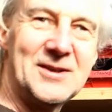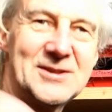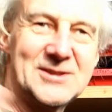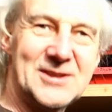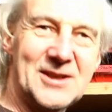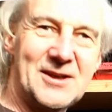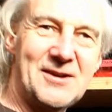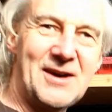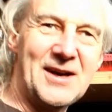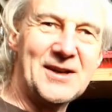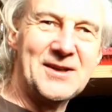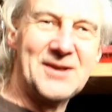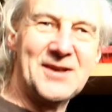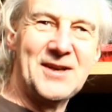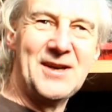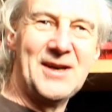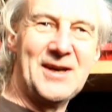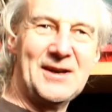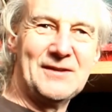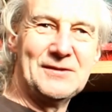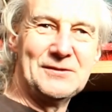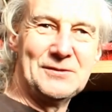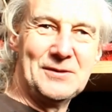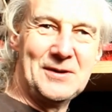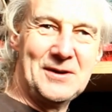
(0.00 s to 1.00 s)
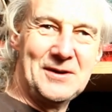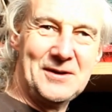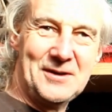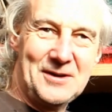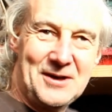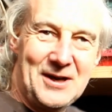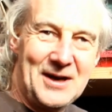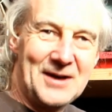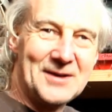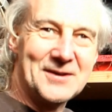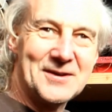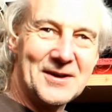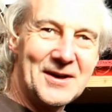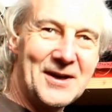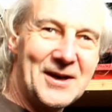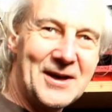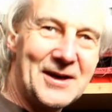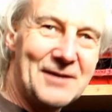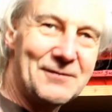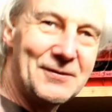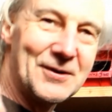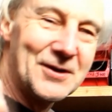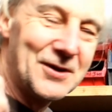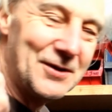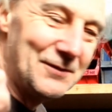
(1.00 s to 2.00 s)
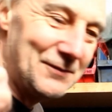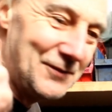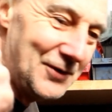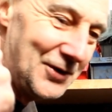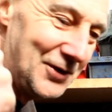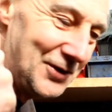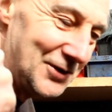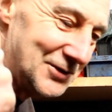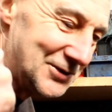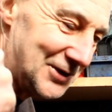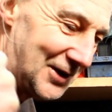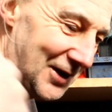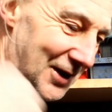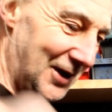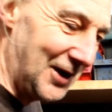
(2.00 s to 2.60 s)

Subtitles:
and it's a grand and a half a converter.